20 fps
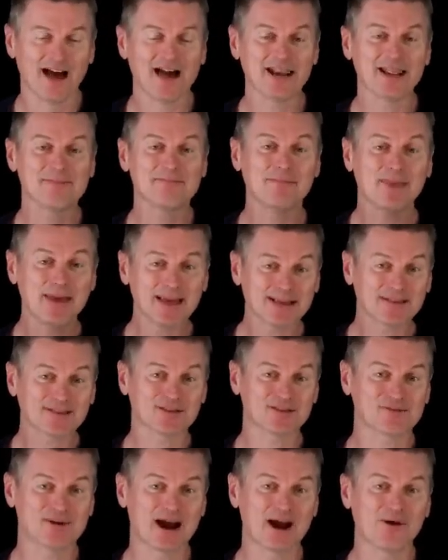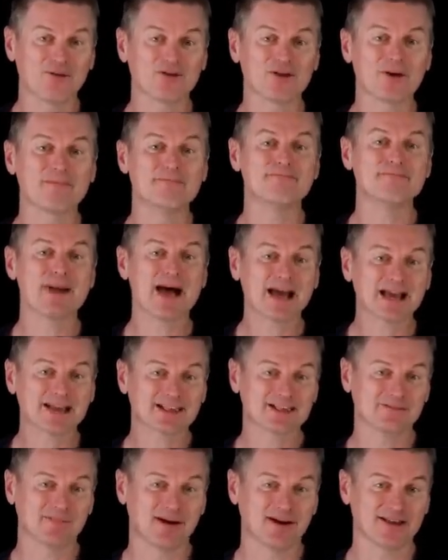and it picks the route that
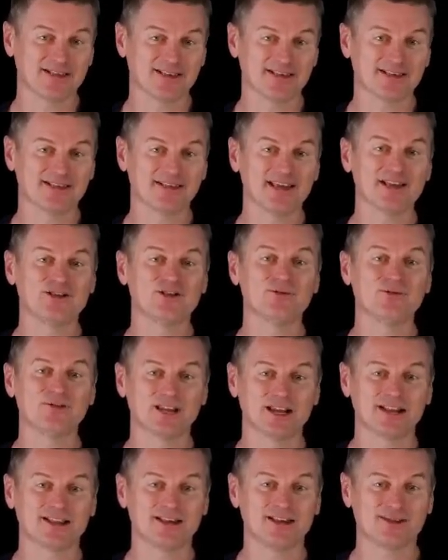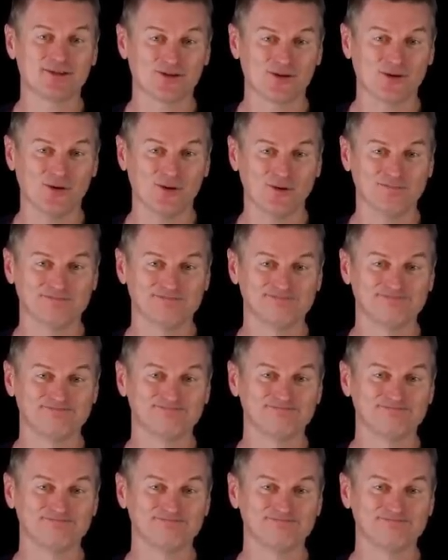maximizes its utility score.